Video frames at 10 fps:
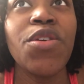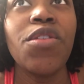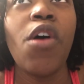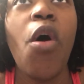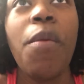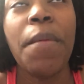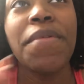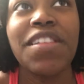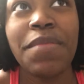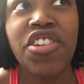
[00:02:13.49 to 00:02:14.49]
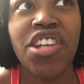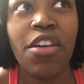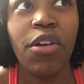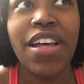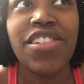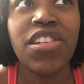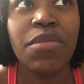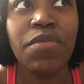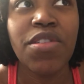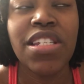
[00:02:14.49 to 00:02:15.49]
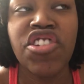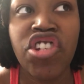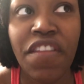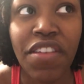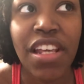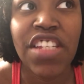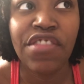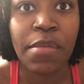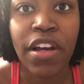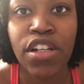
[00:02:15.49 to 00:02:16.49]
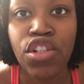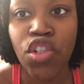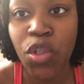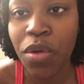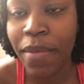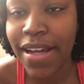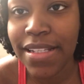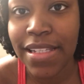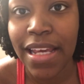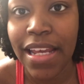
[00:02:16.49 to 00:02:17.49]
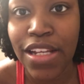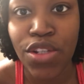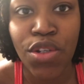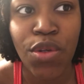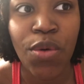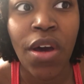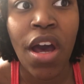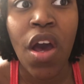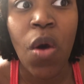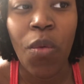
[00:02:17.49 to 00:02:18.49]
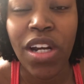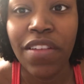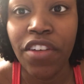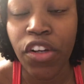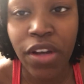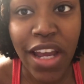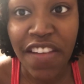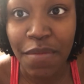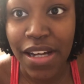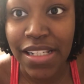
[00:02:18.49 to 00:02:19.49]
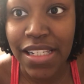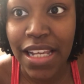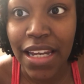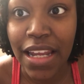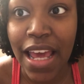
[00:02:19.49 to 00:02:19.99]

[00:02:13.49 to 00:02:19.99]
the whole purpose of my channel is to shift us from a consumer mindset into one of a creative mindset,